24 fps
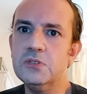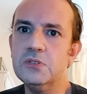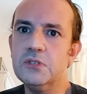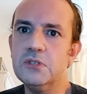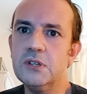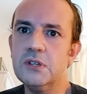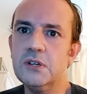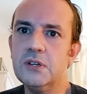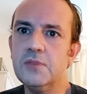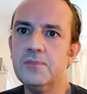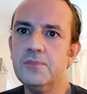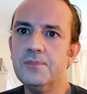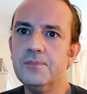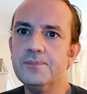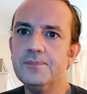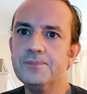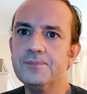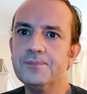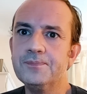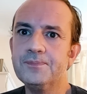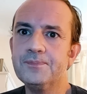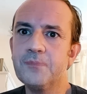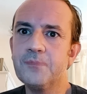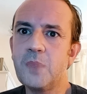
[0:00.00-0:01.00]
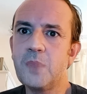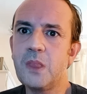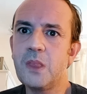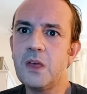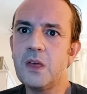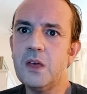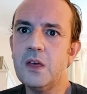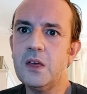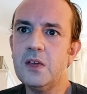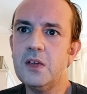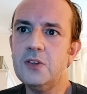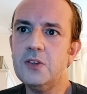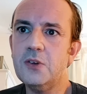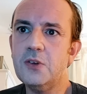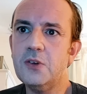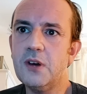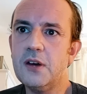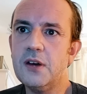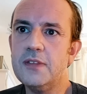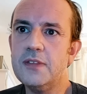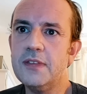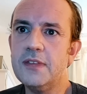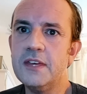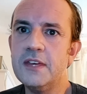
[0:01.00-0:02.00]
Um, so
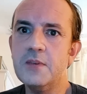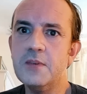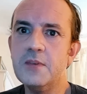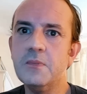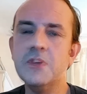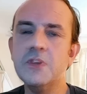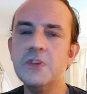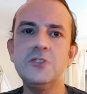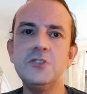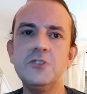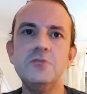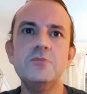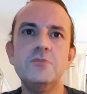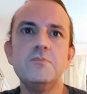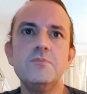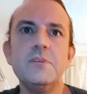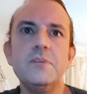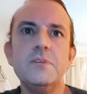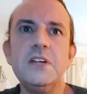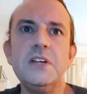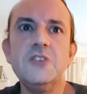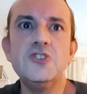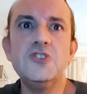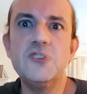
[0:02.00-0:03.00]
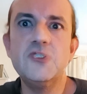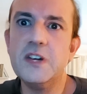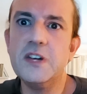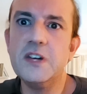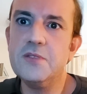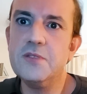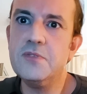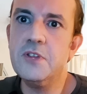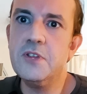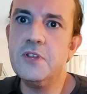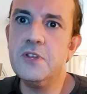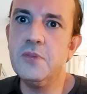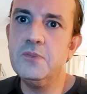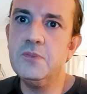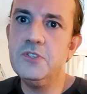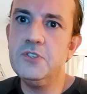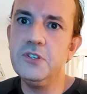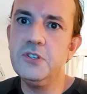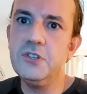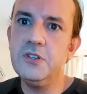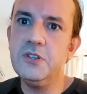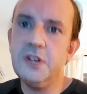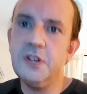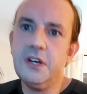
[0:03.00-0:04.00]
I think it must have been a strain for them
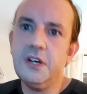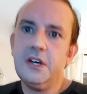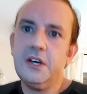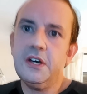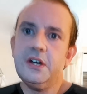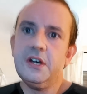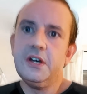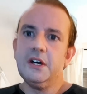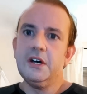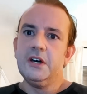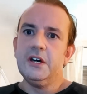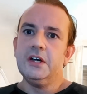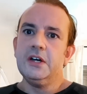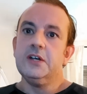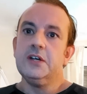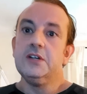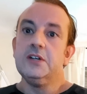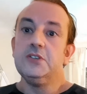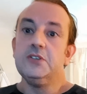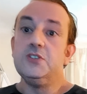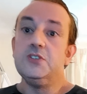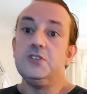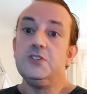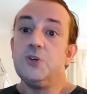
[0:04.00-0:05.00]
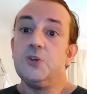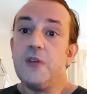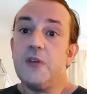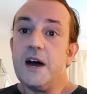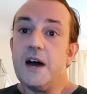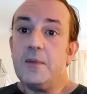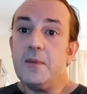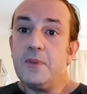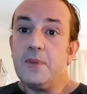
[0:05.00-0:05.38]
to to do that.